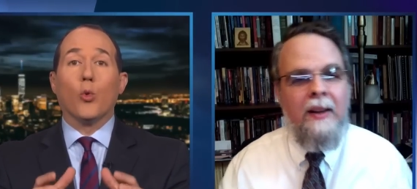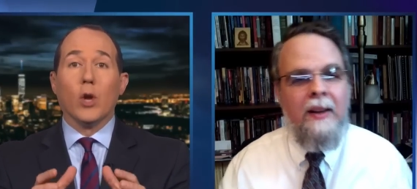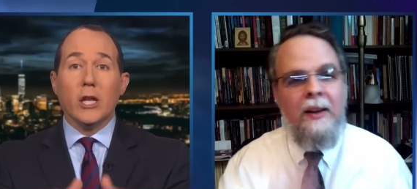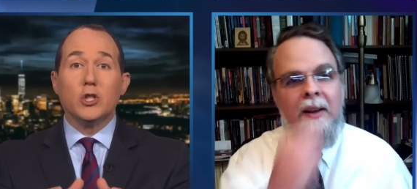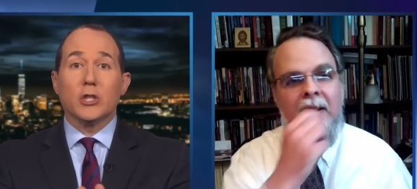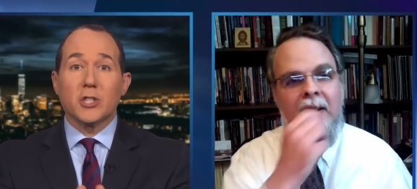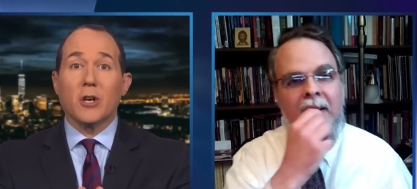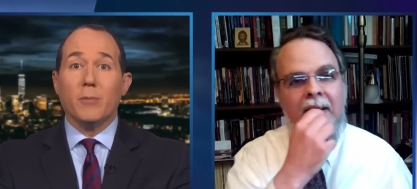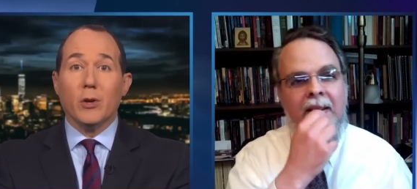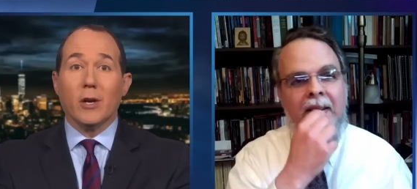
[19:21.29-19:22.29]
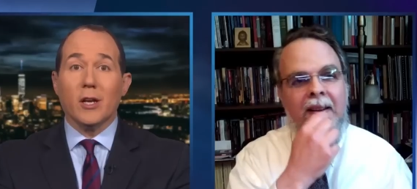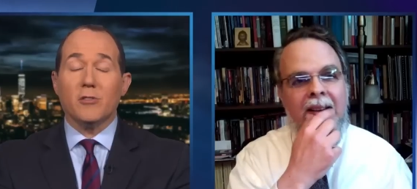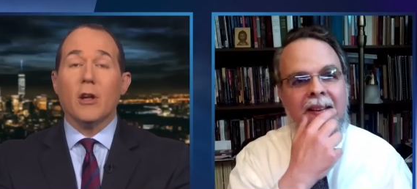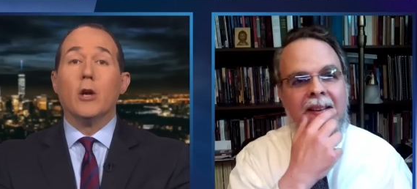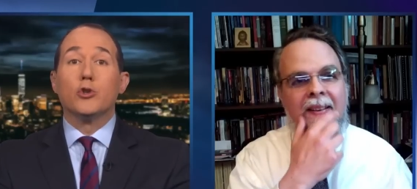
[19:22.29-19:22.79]
Speaker 1: religious
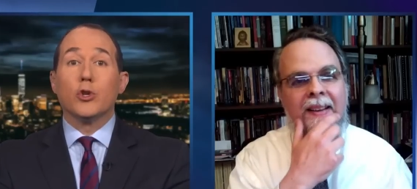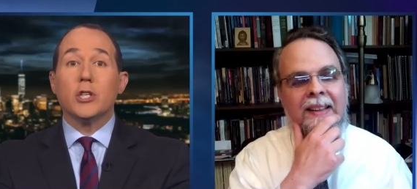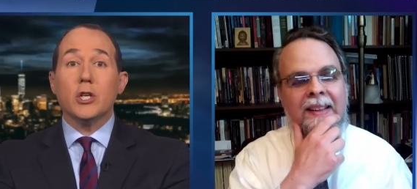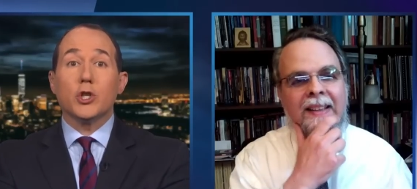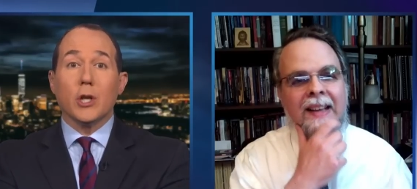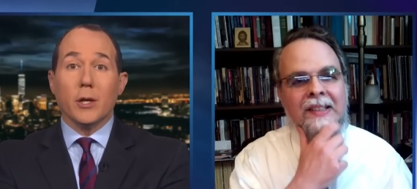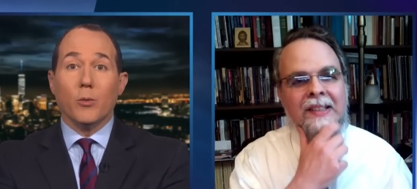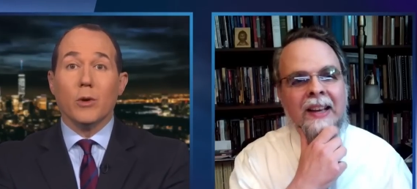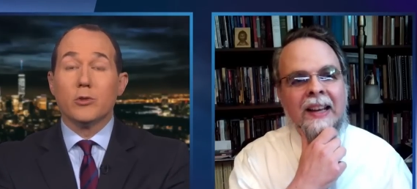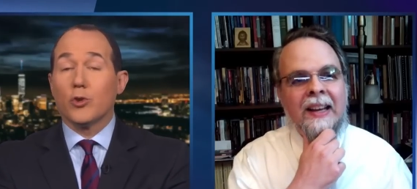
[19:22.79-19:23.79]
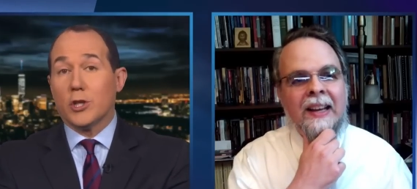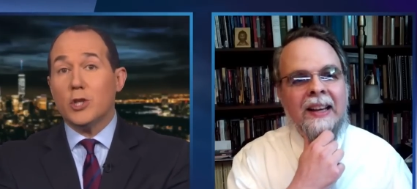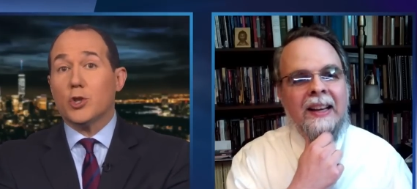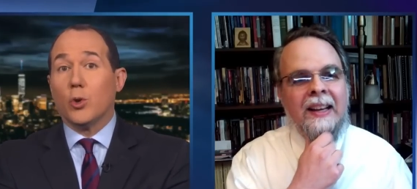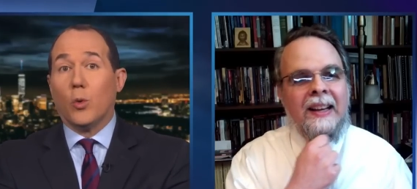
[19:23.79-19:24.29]
communities, traditionally yes.
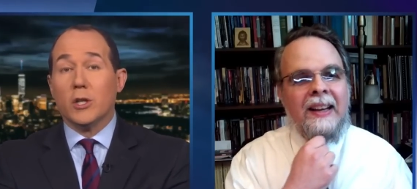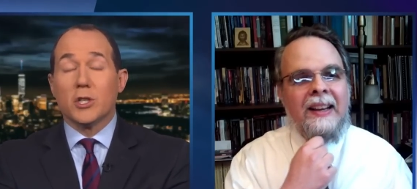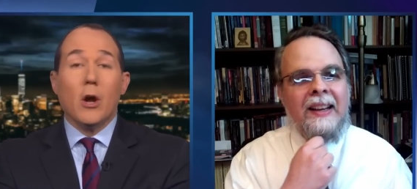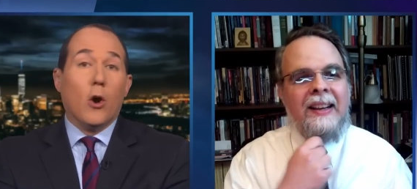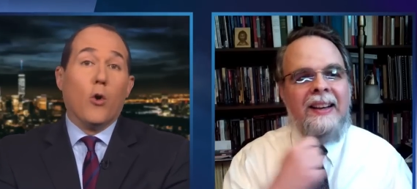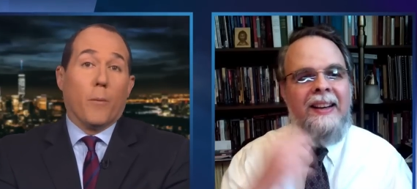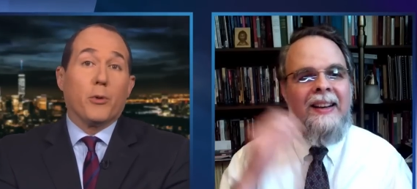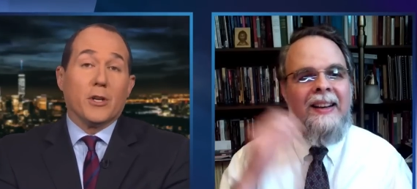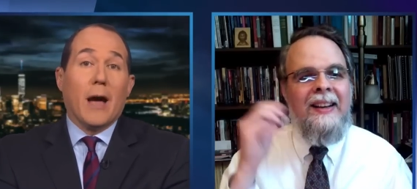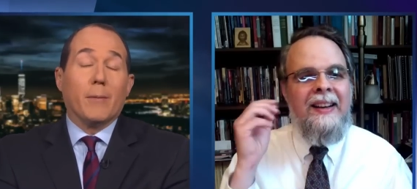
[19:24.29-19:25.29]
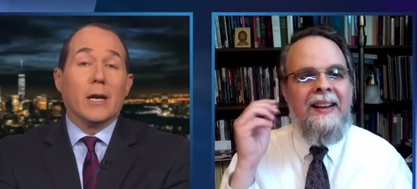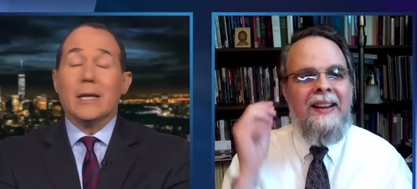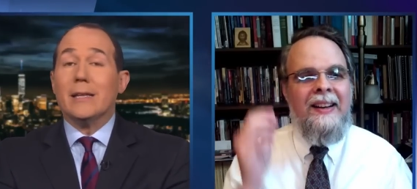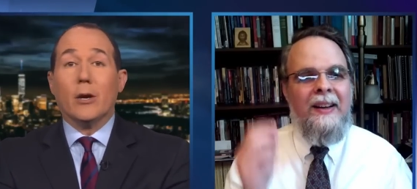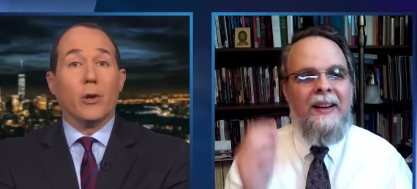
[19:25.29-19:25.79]
traditional ones who are
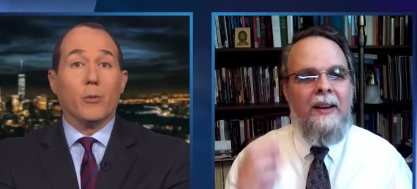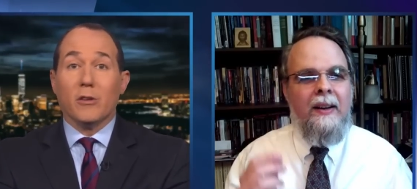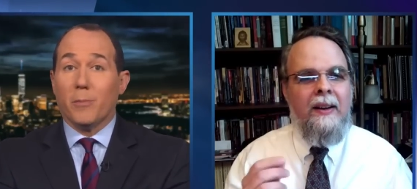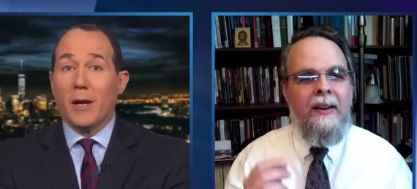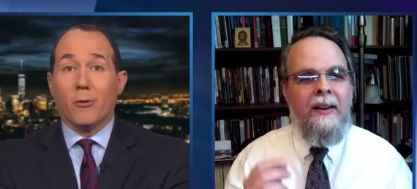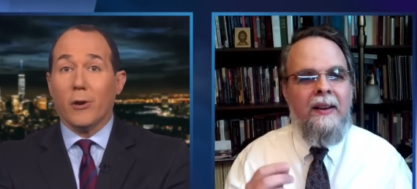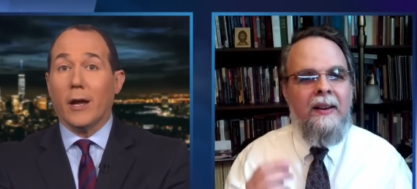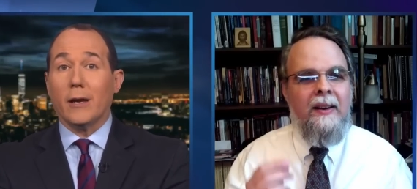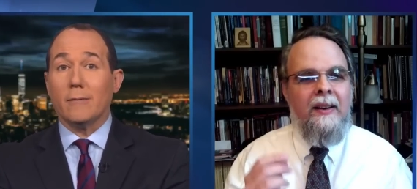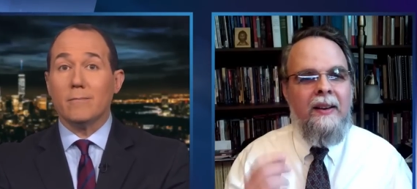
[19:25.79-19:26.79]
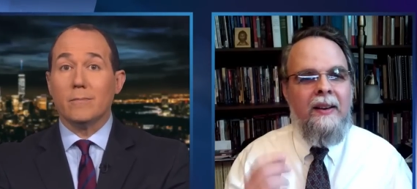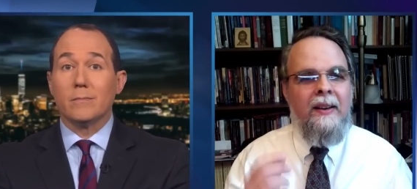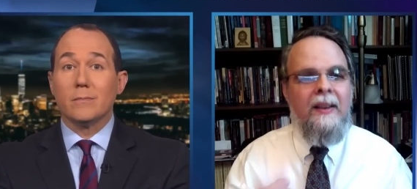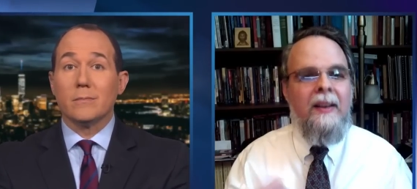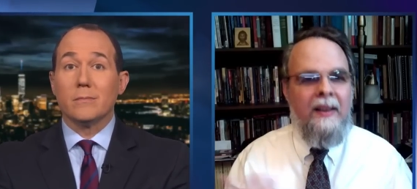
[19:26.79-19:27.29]
predominantly the only ones being created?
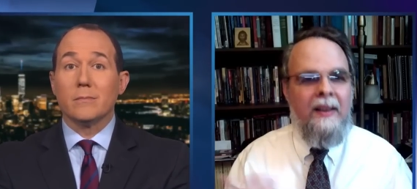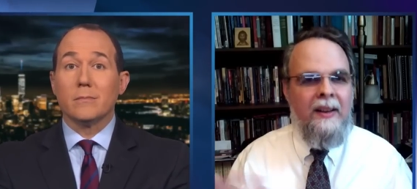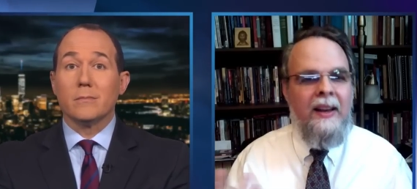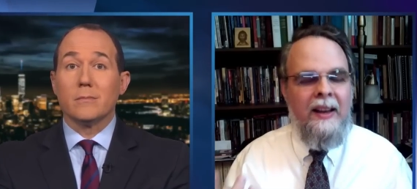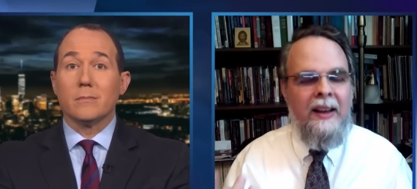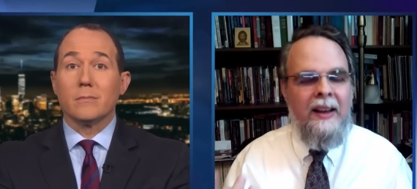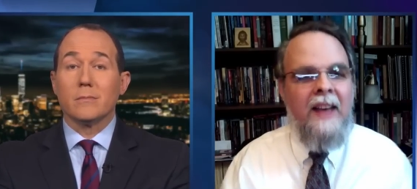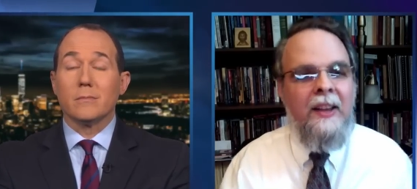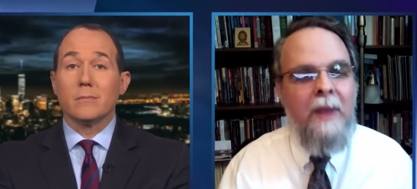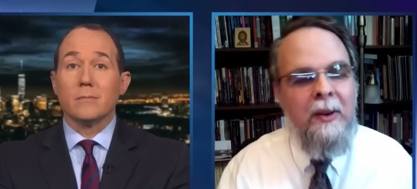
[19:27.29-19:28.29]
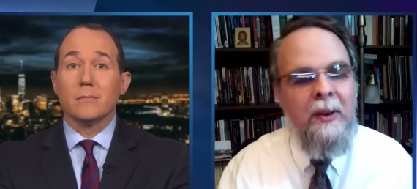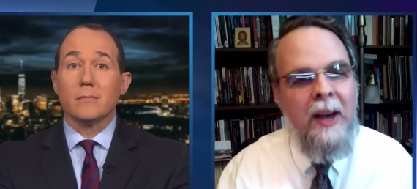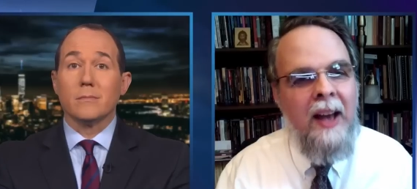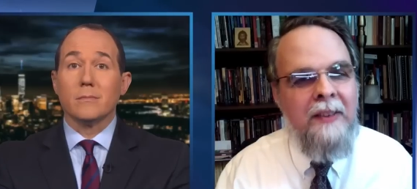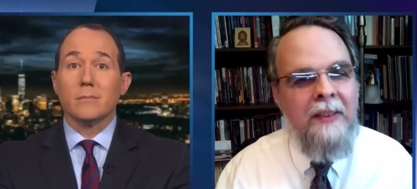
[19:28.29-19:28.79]
Speaker 2: Exactly right.
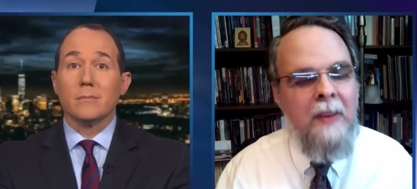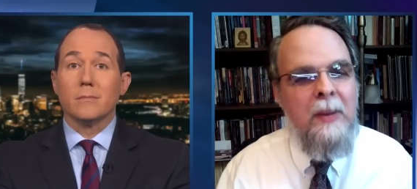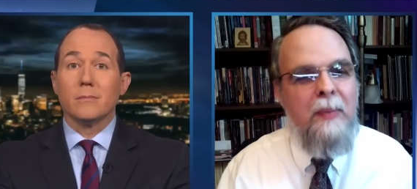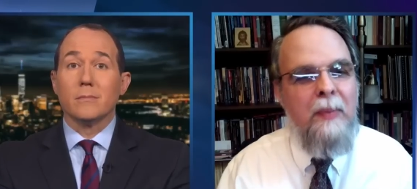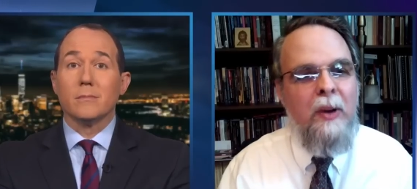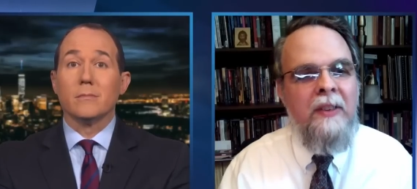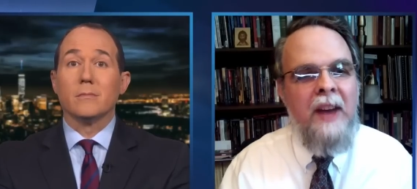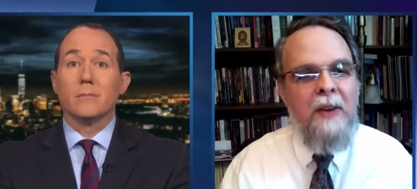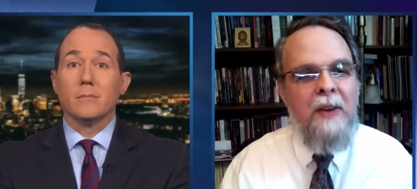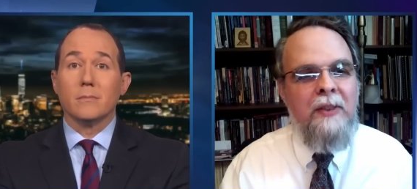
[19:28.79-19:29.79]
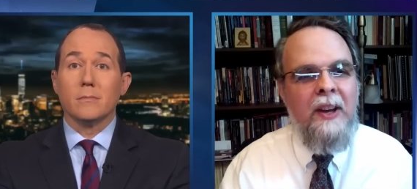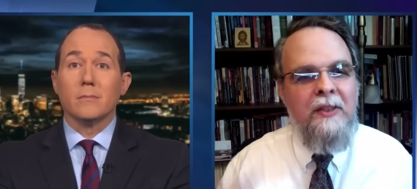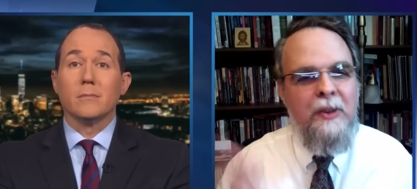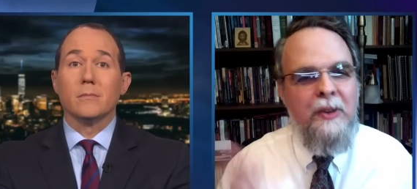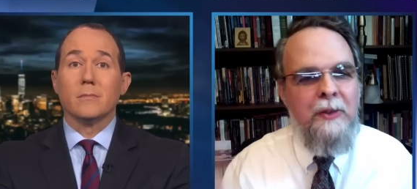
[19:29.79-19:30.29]
As somebody pointed out, uh, do
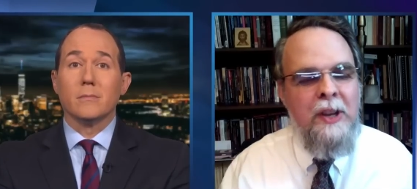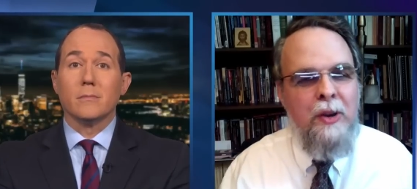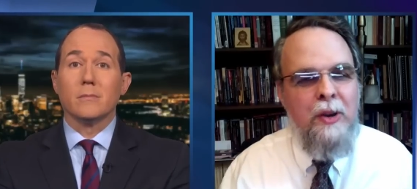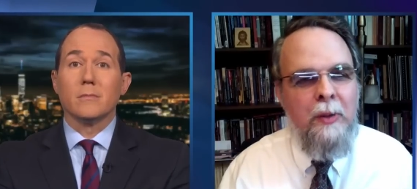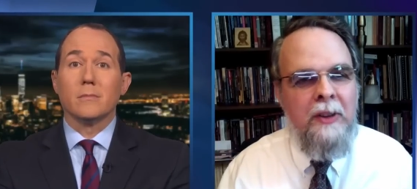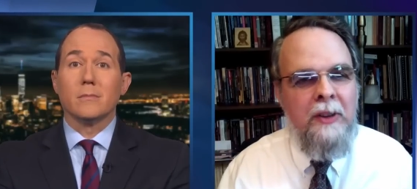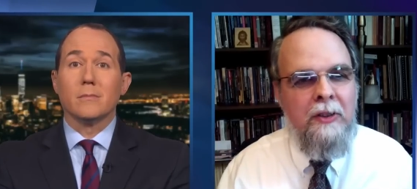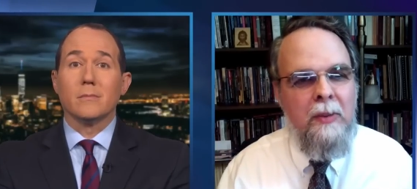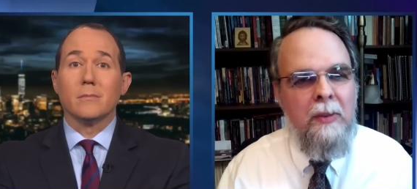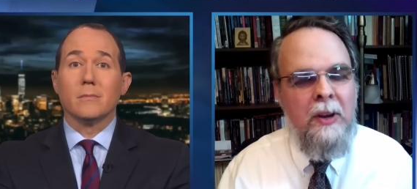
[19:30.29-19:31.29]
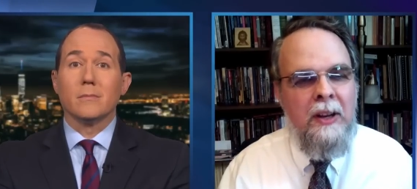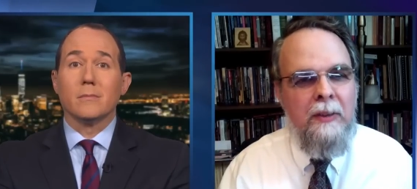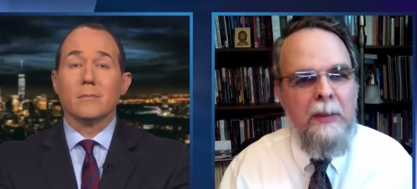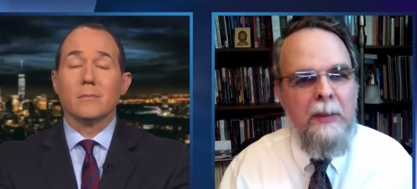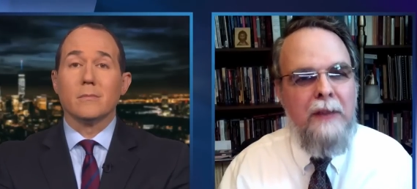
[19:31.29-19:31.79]
you see new religious communities
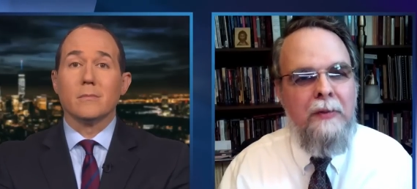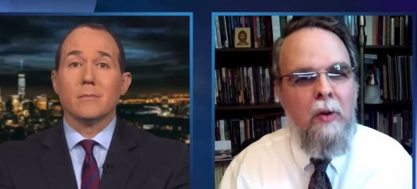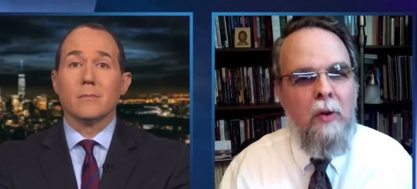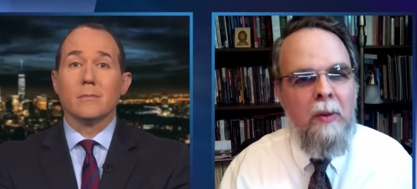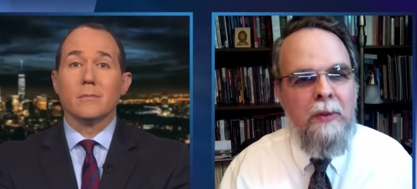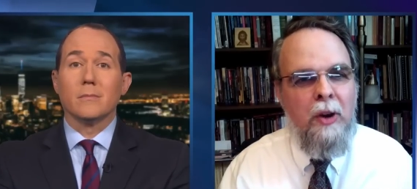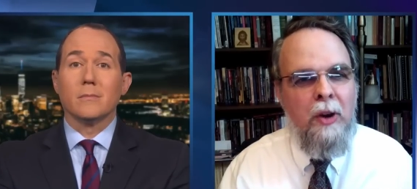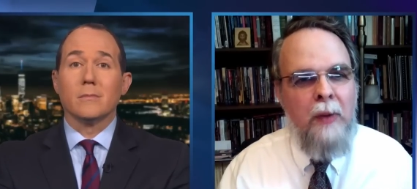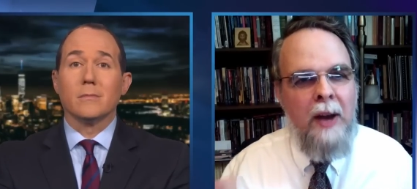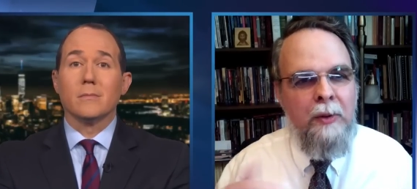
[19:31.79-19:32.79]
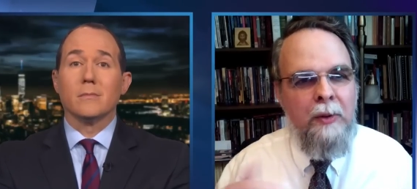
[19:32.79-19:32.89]
being formed around